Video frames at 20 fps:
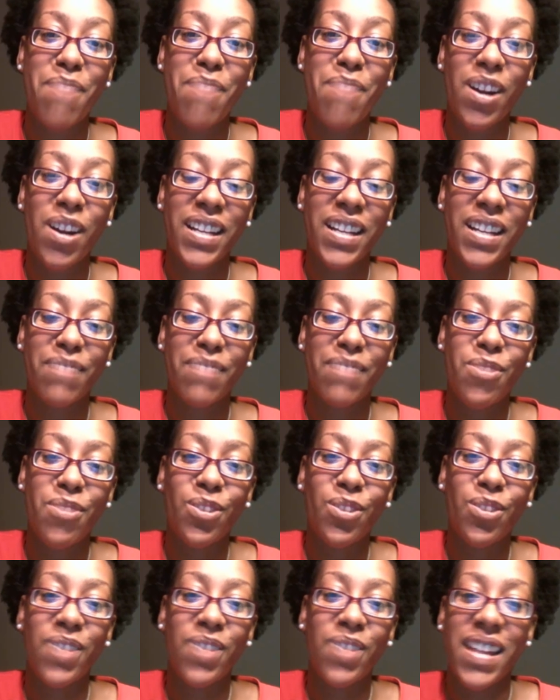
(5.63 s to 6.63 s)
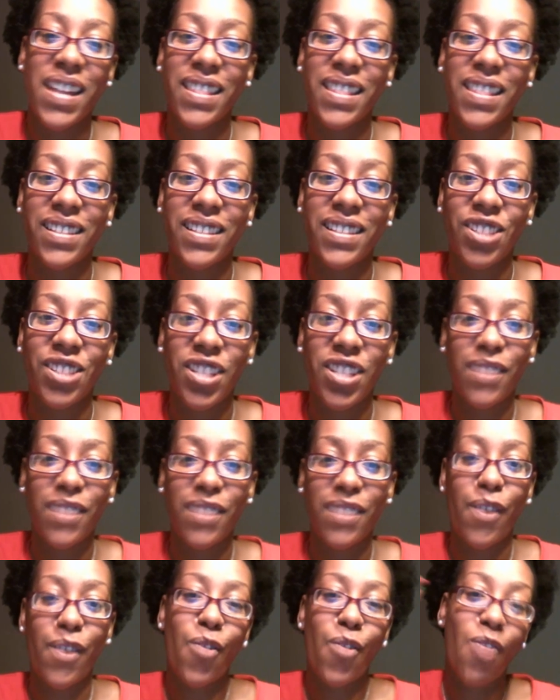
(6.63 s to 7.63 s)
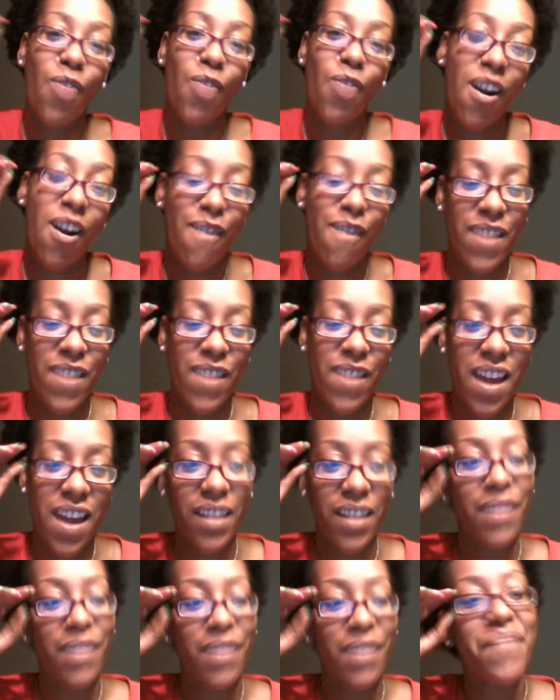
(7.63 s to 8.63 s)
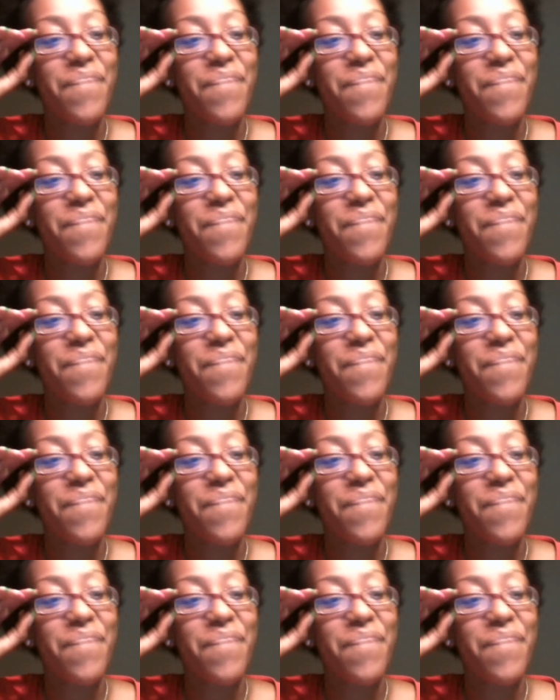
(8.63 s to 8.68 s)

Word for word: Marketing Mogul and the Chief Raw Fanatic.